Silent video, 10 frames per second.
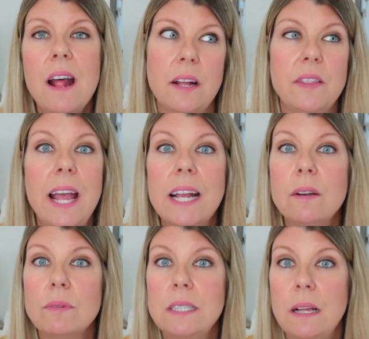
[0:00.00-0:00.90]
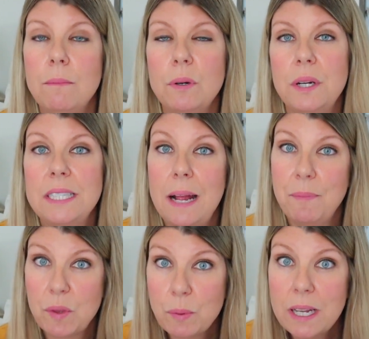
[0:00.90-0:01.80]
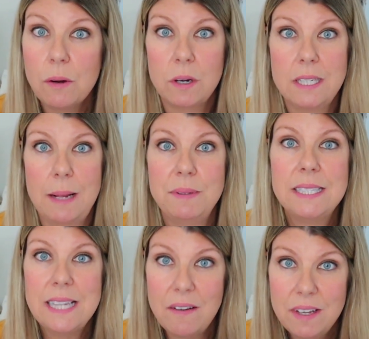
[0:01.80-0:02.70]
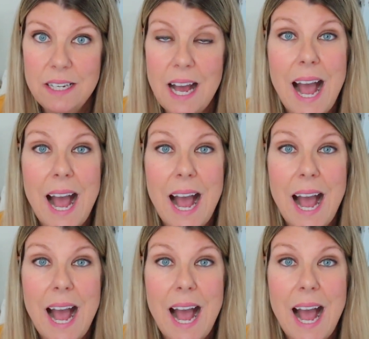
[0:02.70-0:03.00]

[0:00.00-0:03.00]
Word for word: They can resemble a type 3 or a type 7.